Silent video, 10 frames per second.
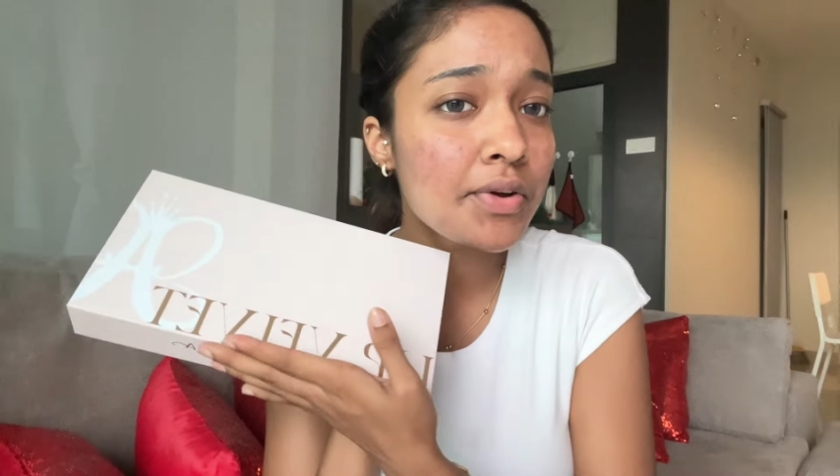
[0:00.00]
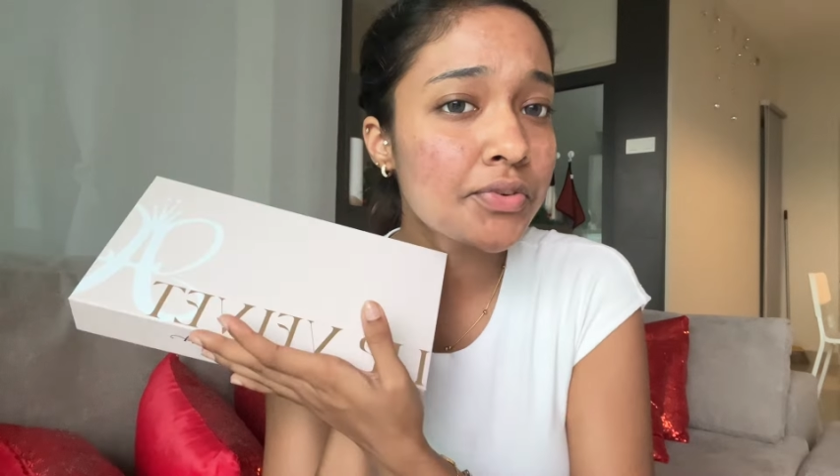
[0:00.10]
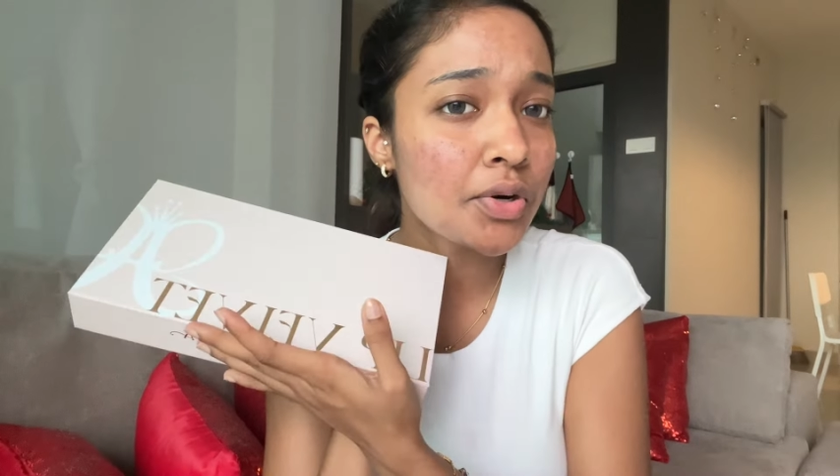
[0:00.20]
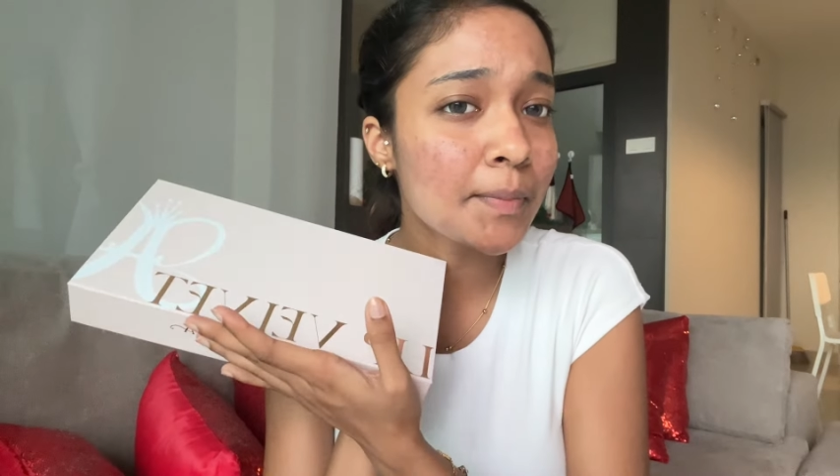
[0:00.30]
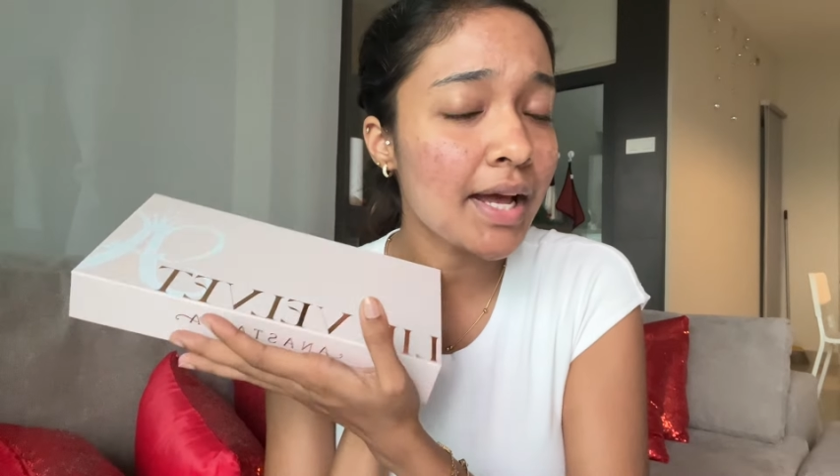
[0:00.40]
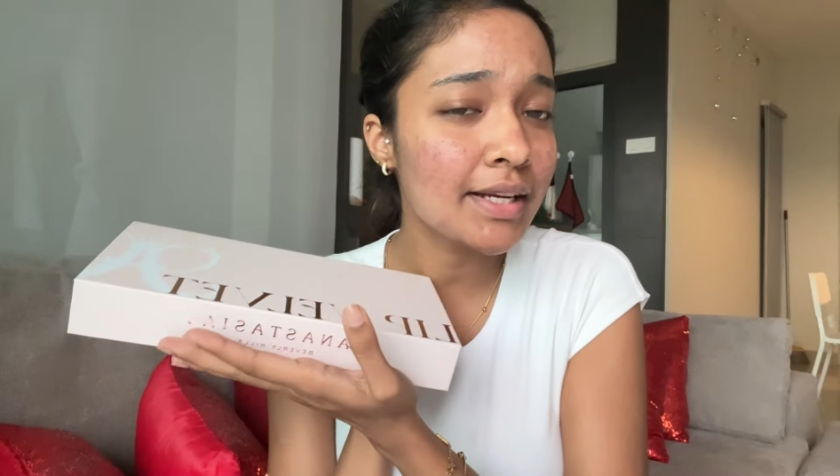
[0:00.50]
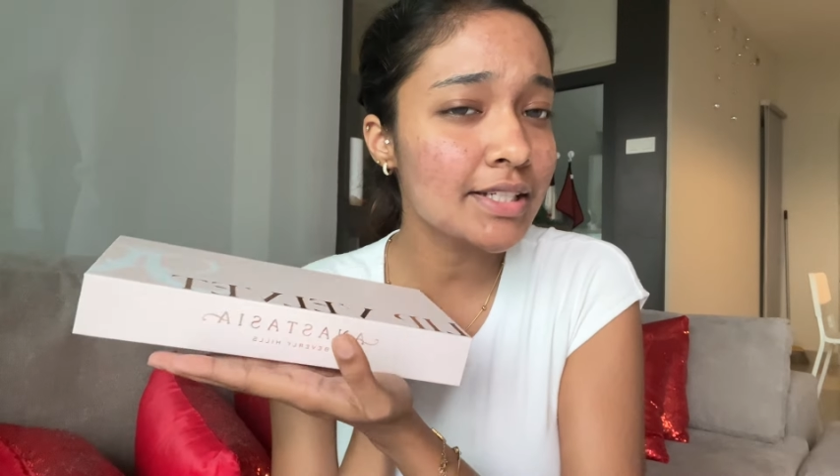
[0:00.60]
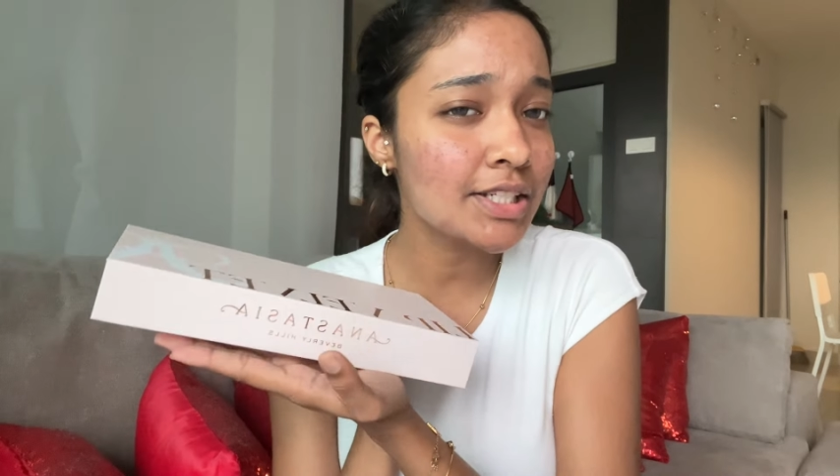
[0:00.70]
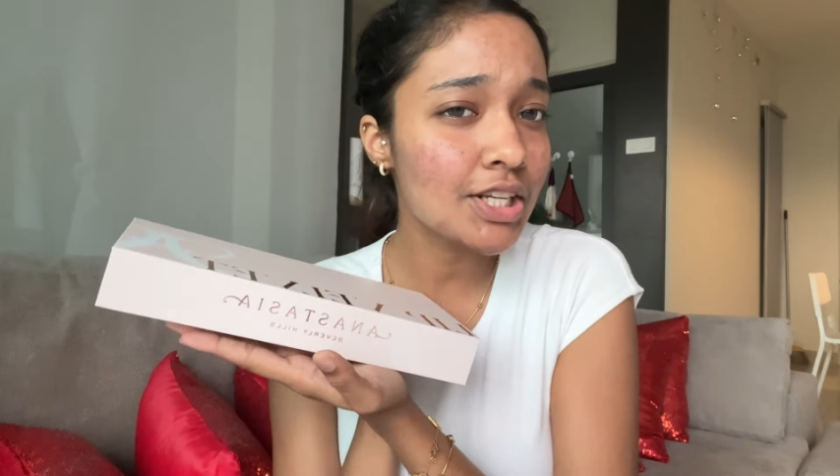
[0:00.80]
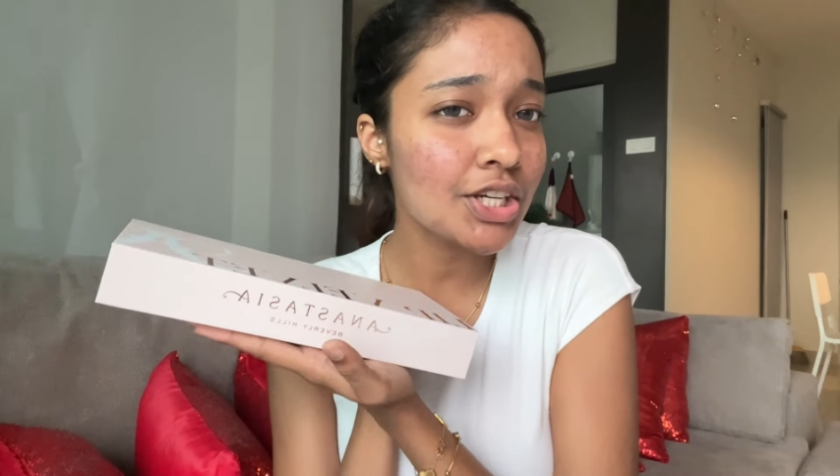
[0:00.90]
from
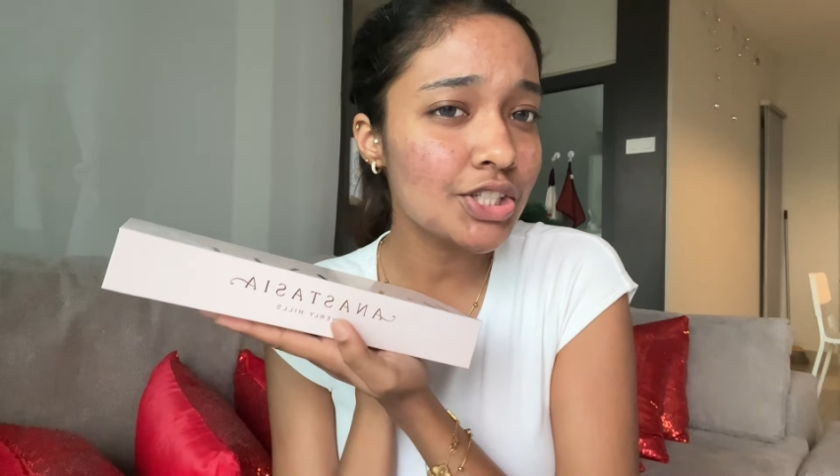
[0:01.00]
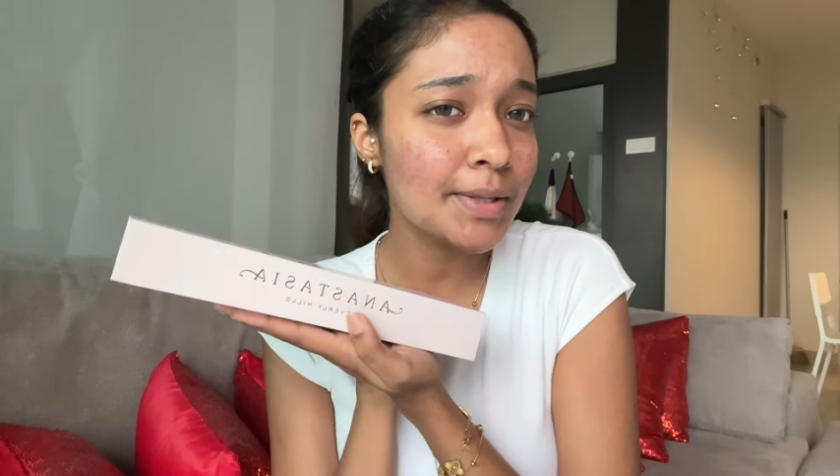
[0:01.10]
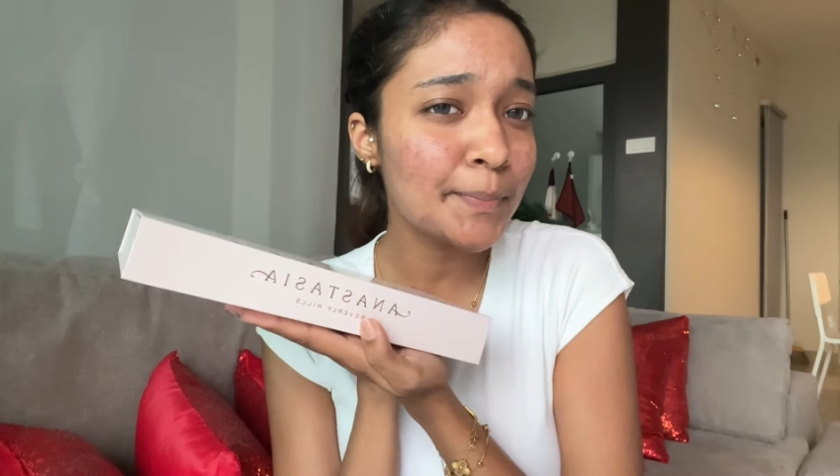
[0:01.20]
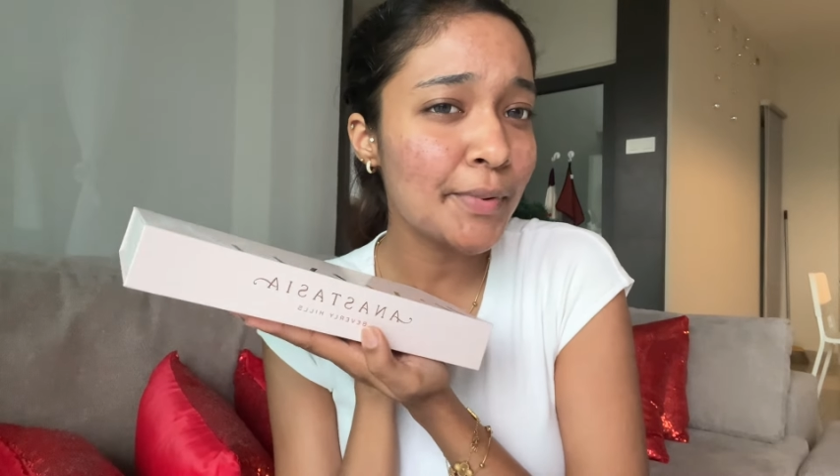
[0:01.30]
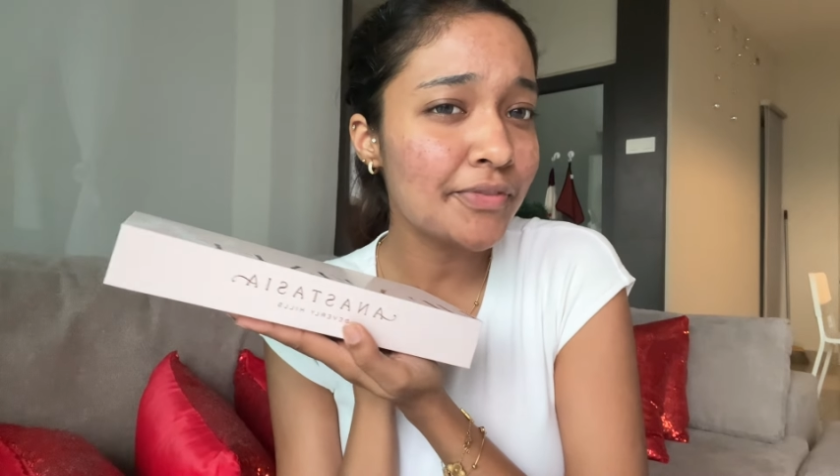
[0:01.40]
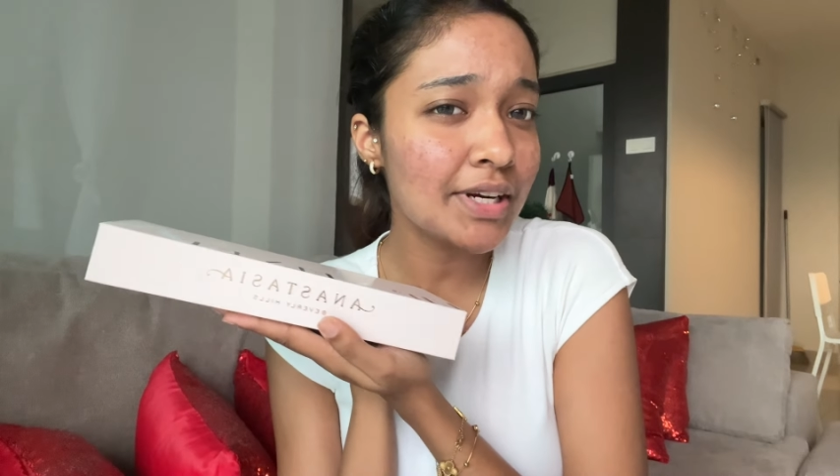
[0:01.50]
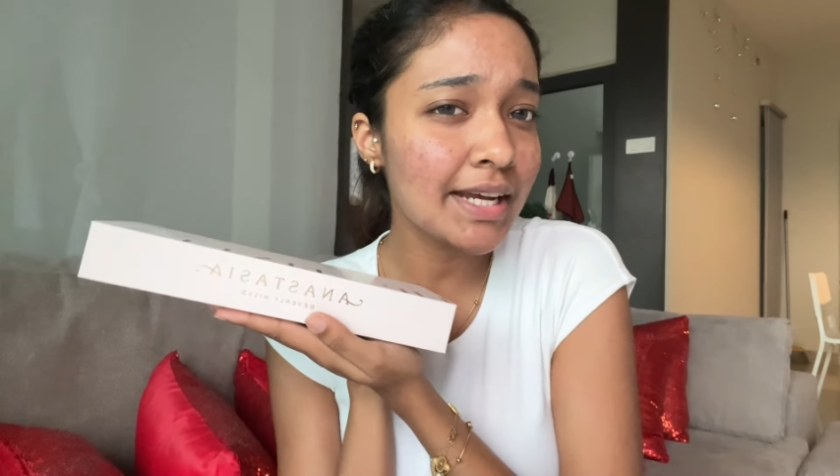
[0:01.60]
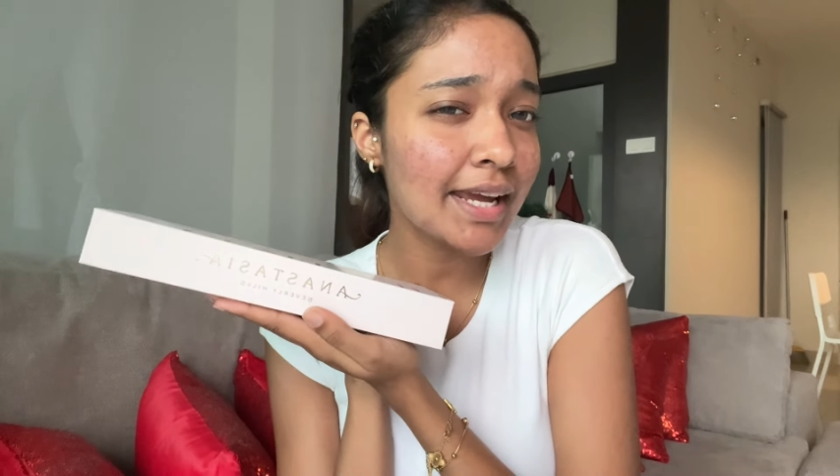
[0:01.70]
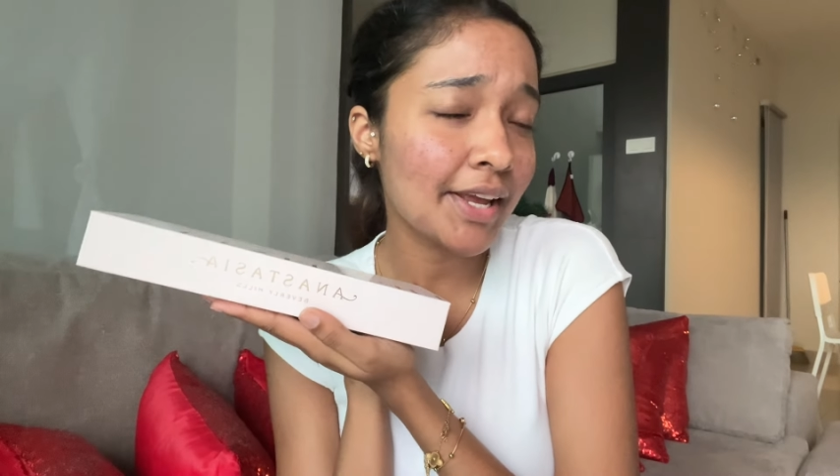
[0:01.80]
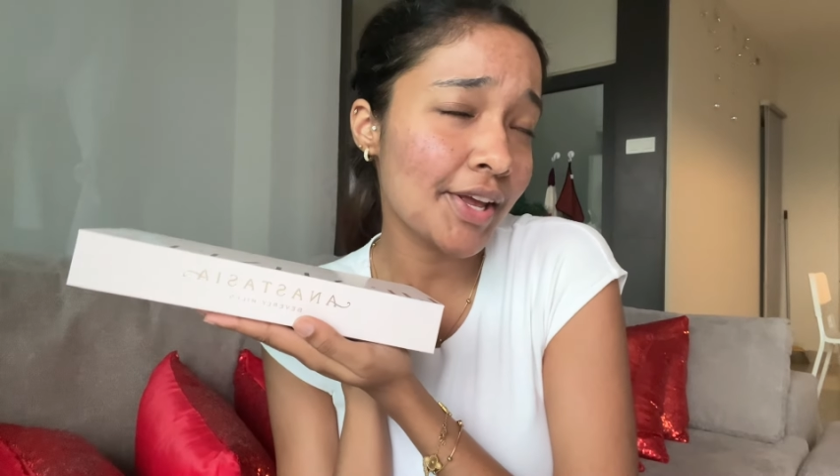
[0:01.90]
Anastasia
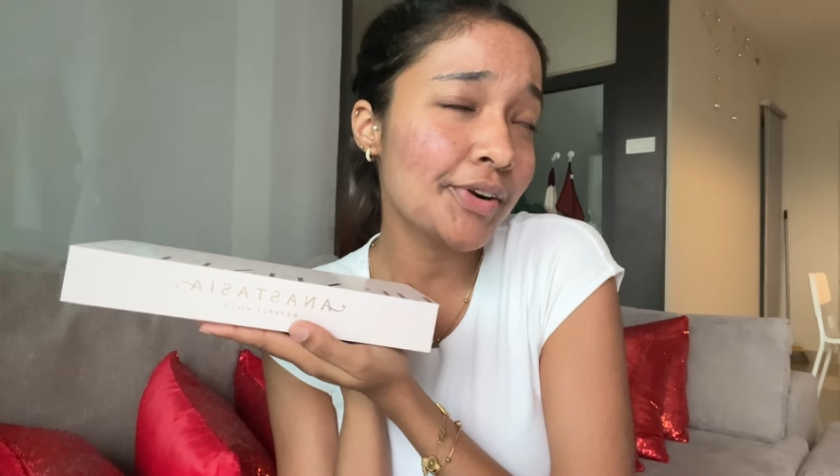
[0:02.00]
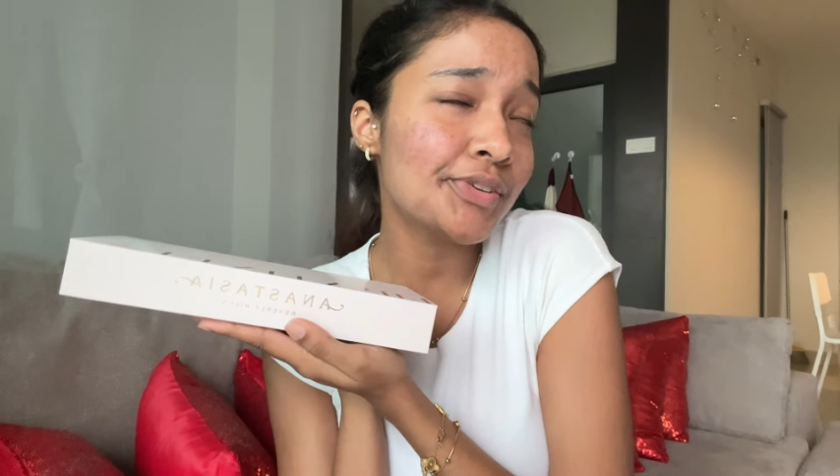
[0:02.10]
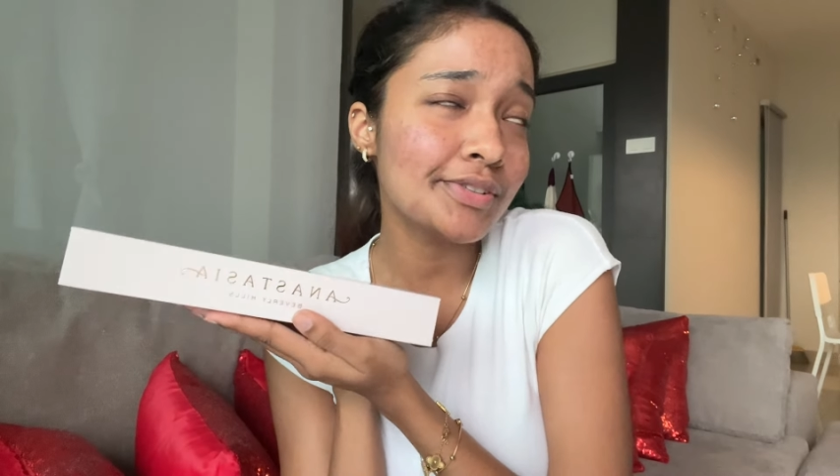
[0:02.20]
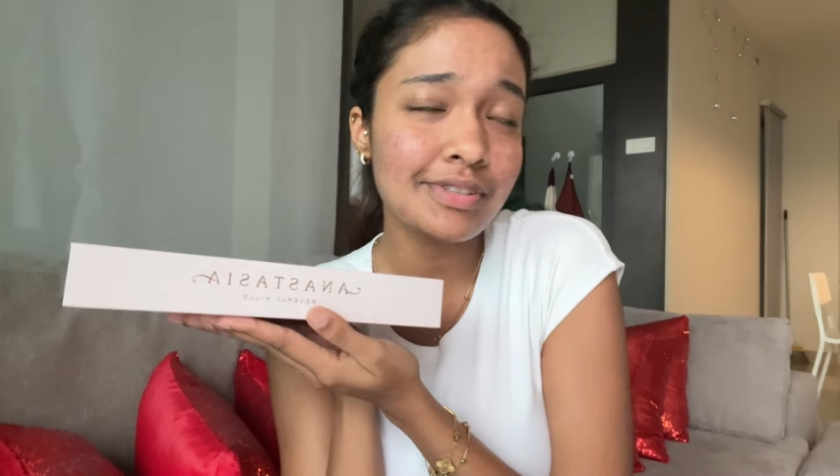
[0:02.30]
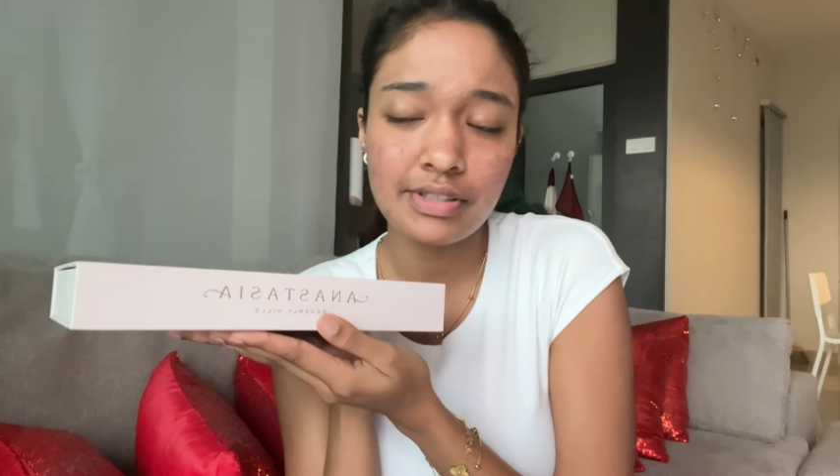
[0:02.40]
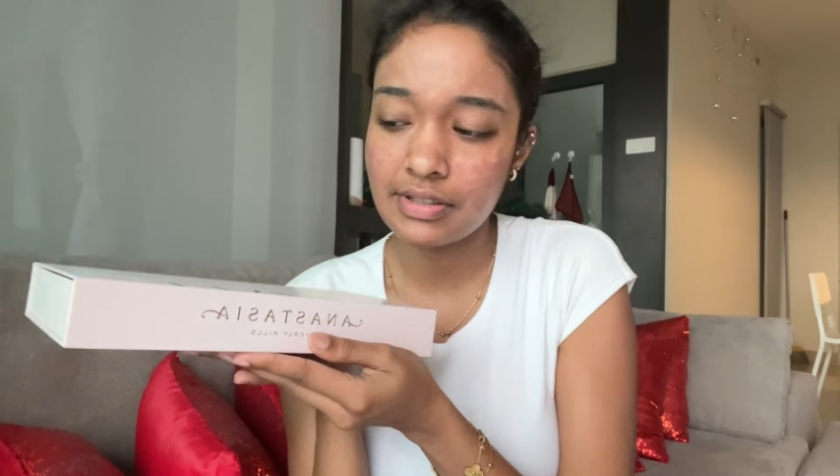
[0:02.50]
Beverly Hills.